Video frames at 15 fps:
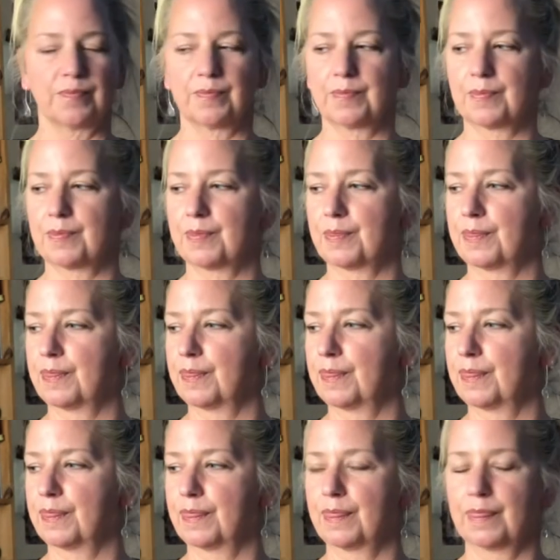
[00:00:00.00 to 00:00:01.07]

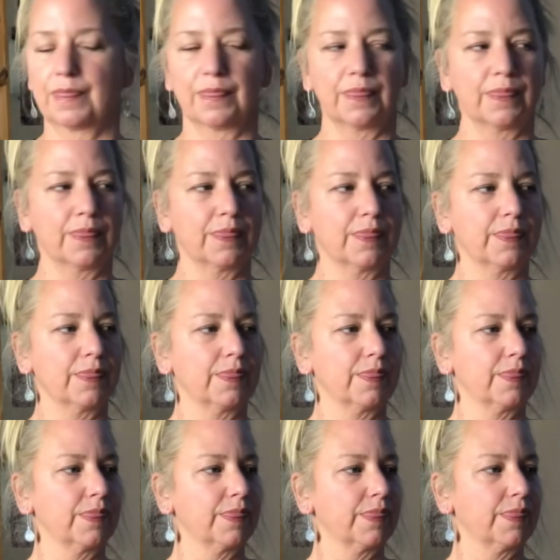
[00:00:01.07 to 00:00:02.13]

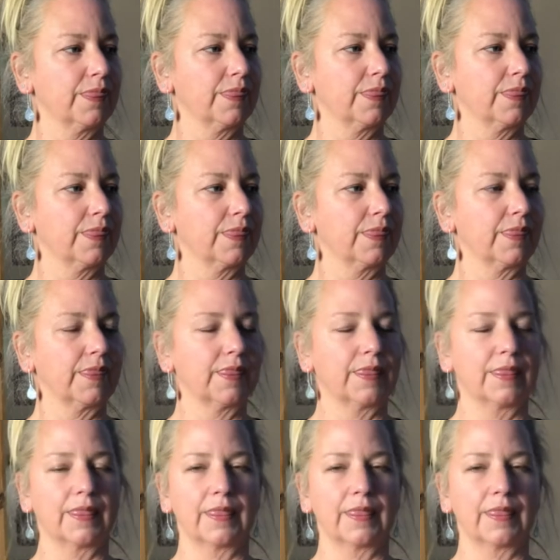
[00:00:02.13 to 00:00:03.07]
Nobody speaks.